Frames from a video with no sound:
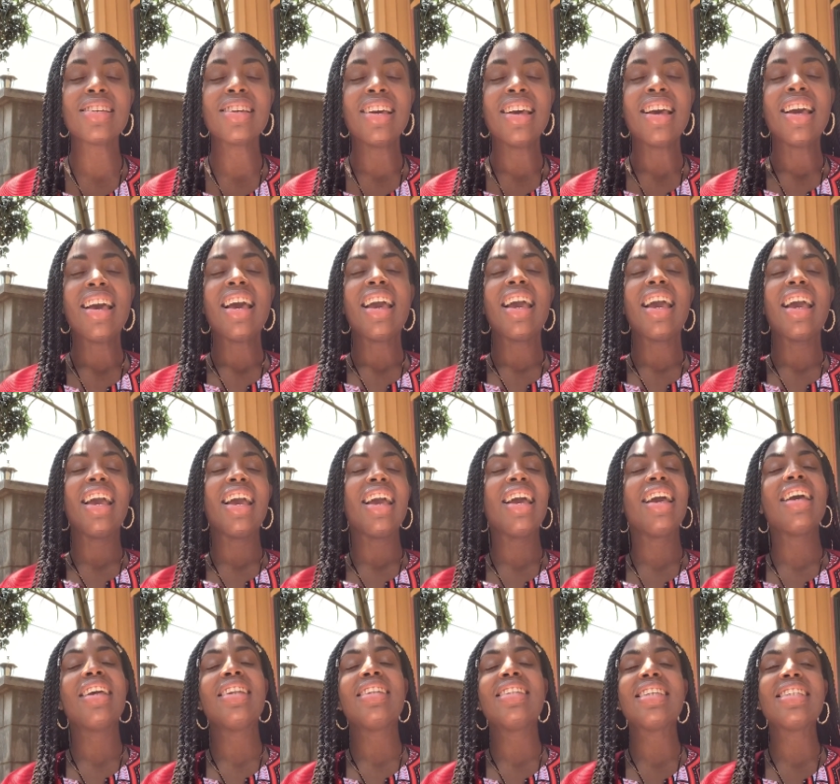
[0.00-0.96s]

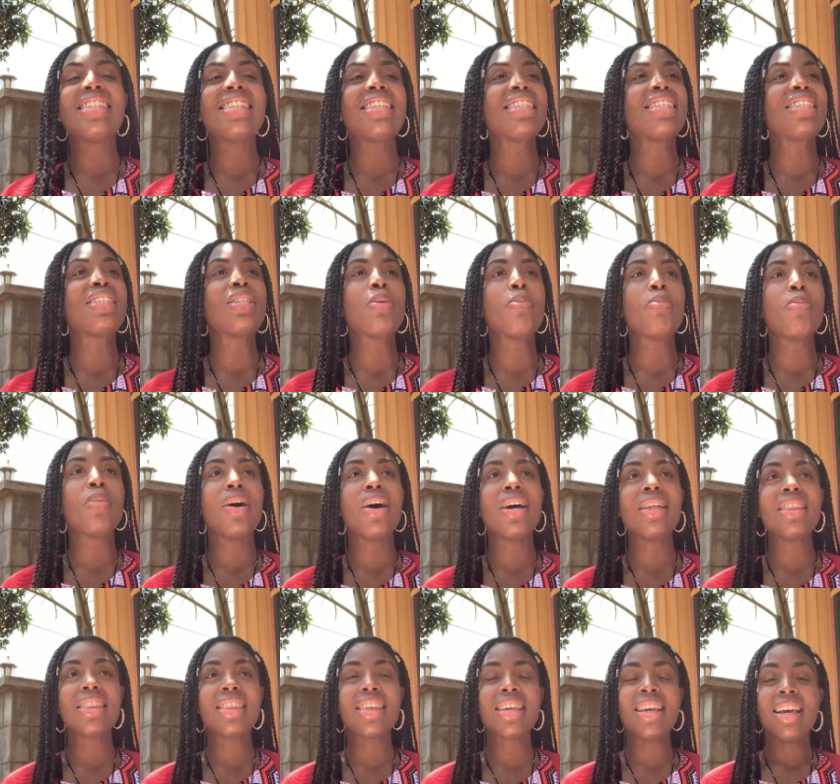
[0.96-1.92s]
and this is the month
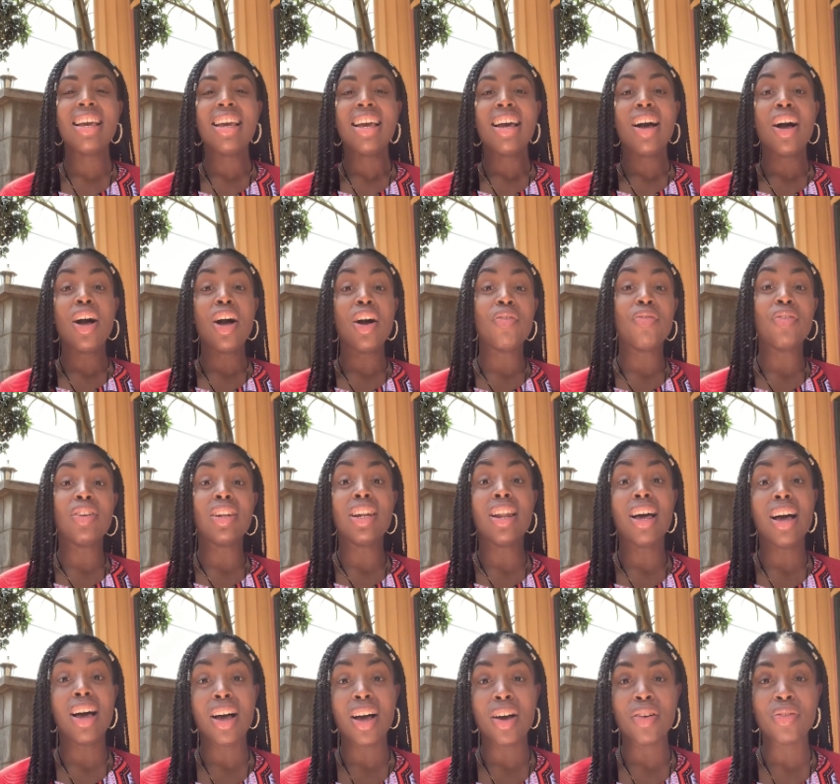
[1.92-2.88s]
of
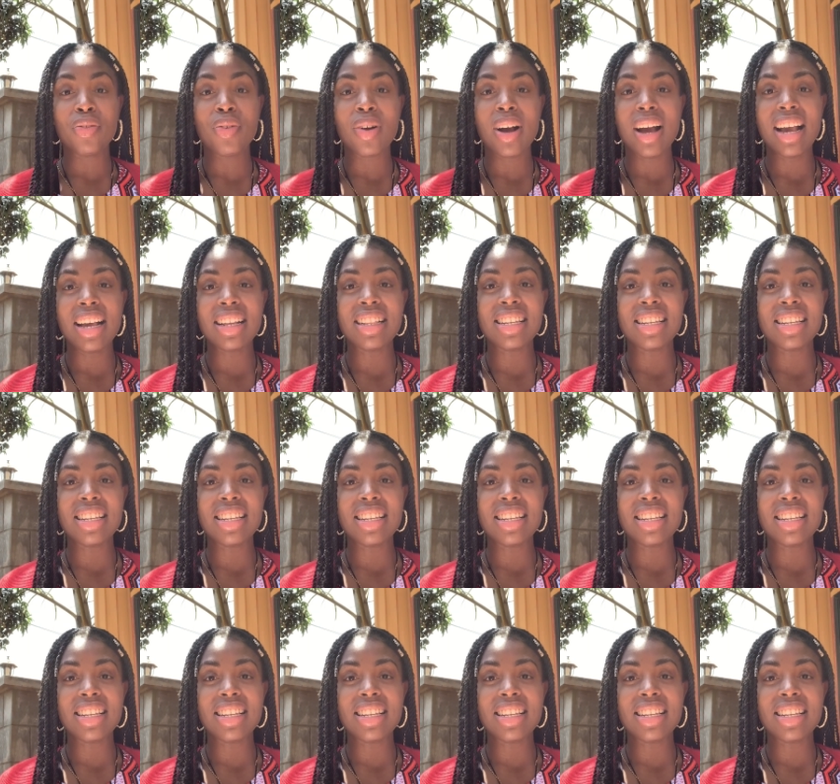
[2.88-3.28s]
love, right?